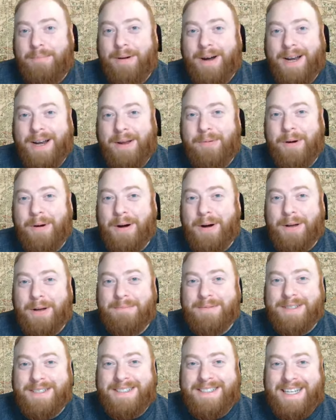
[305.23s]
everybody.
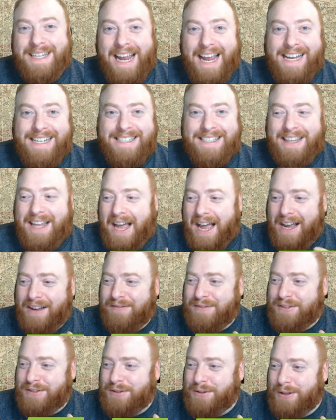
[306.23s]
Welcome to today's
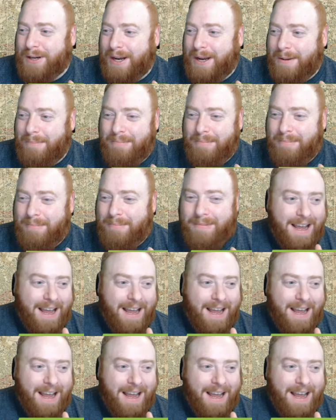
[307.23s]
live stream.